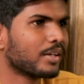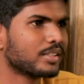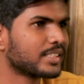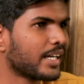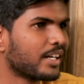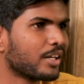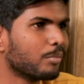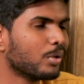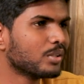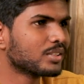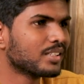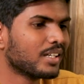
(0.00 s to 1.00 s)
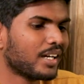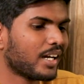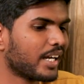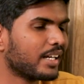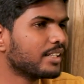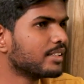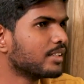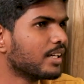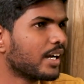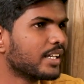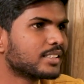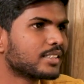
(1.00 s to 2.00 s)
standard books.
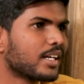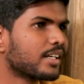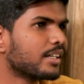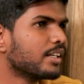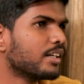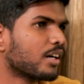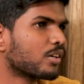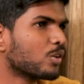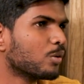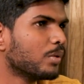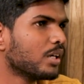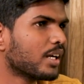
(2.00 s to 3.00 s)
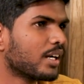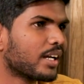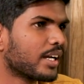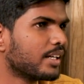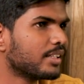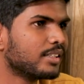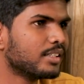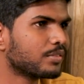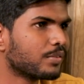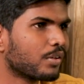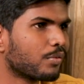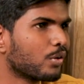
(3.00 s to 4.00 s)
I started in October and I did this
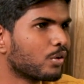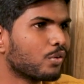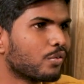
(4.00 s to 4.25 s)
for 4 to